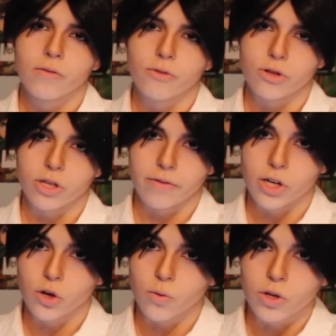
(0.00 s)
First off, I
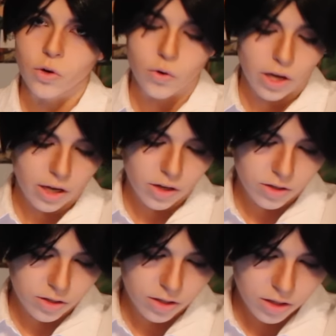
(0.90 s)
don't know what an Uke
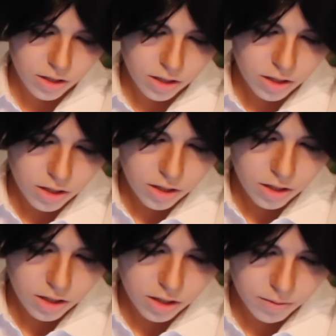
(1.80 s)
is. Uke
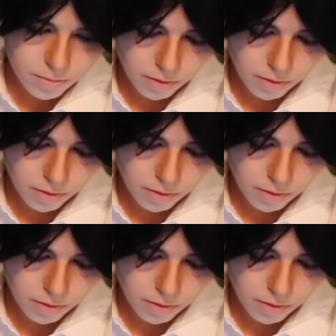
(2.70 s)
and